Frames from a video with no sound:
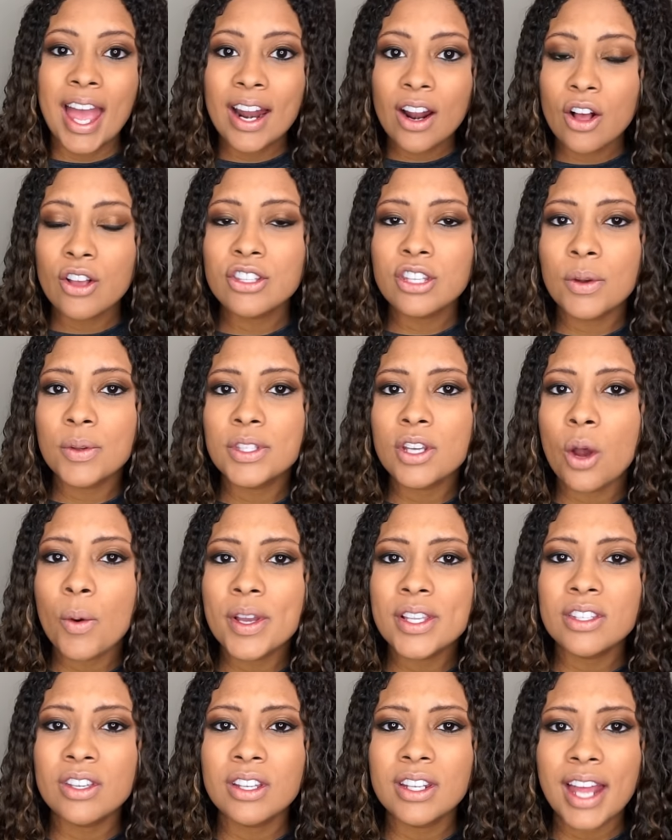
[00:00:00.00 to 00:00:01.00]
And also it's
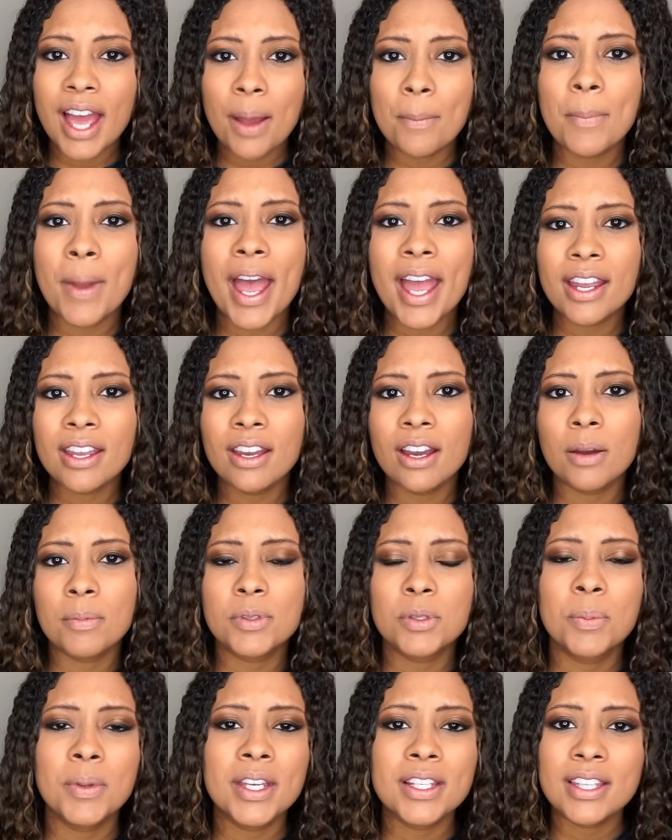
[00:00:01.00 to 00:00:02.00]
always good to have
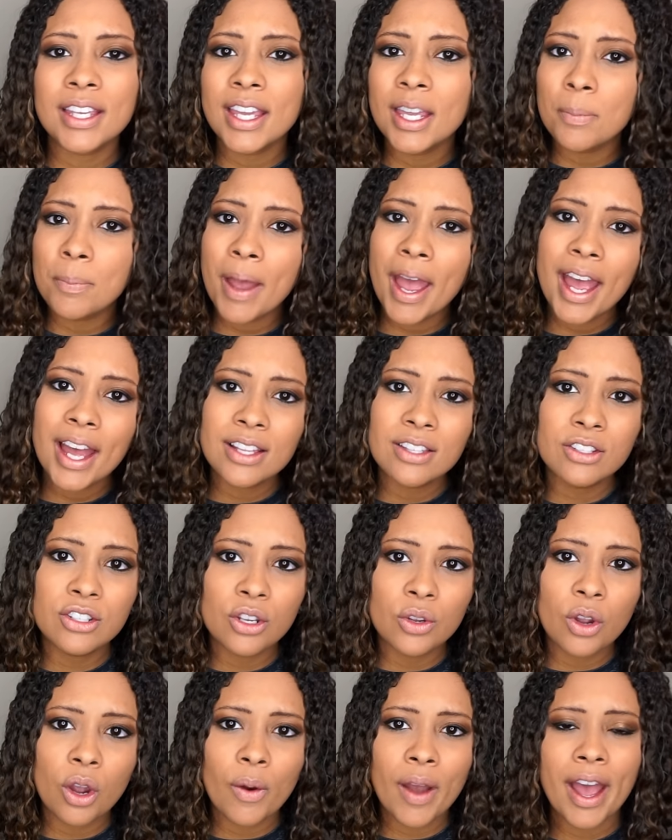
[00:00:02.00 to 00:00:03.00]
backups because heat pads
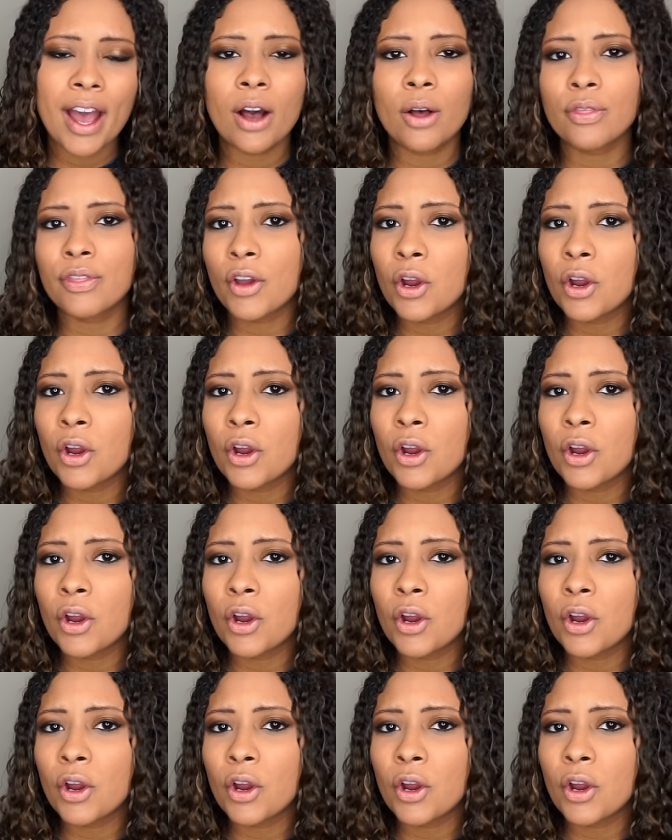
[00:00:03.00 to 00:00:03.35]
do go out,